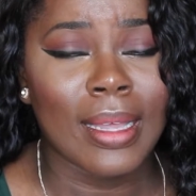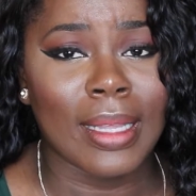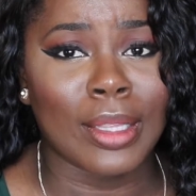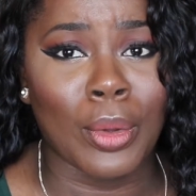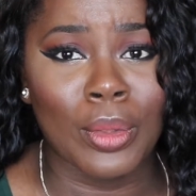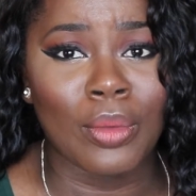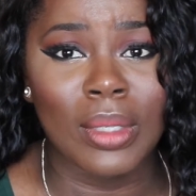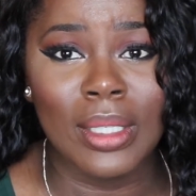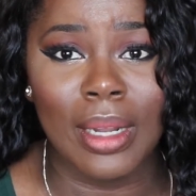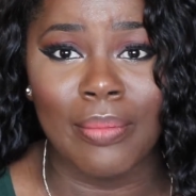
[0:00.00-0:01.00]
Like the only
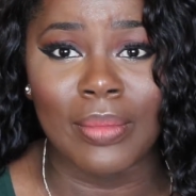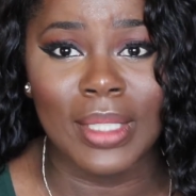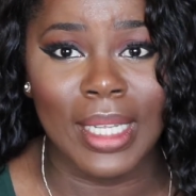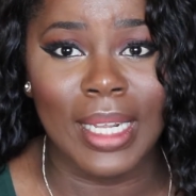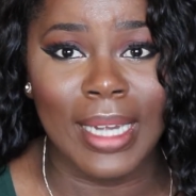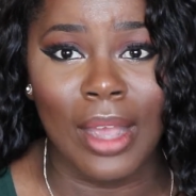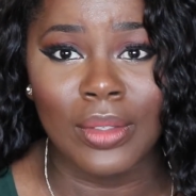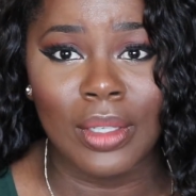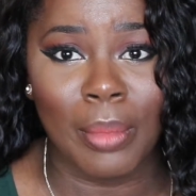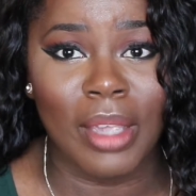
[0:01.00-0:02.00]
reason I'm sitting down
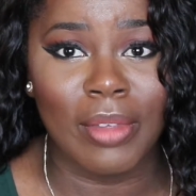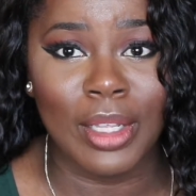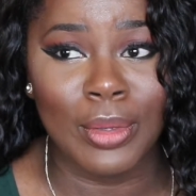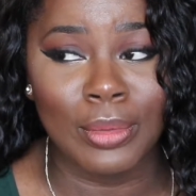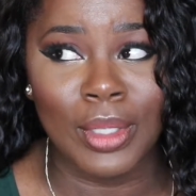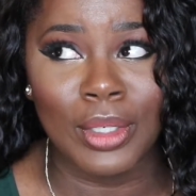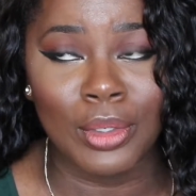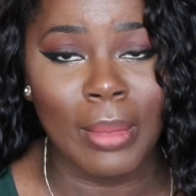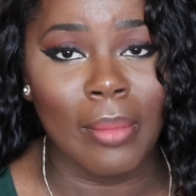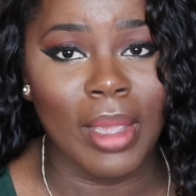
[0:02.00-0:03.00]
to make videos and
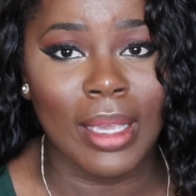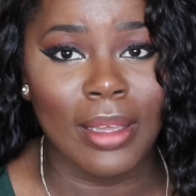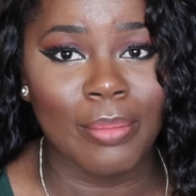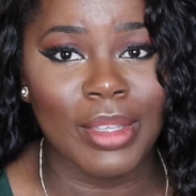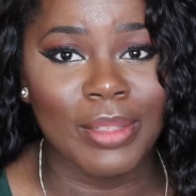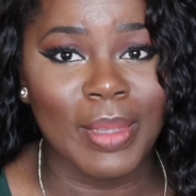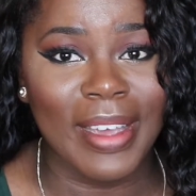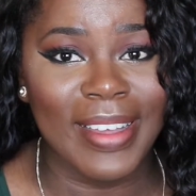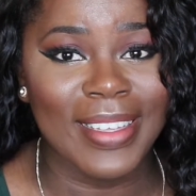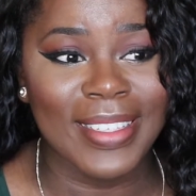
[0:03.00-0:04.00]
do my makeup is
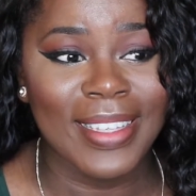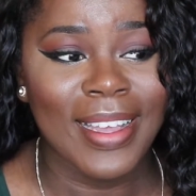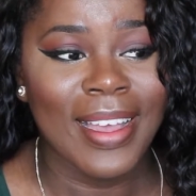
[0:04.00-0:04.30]
because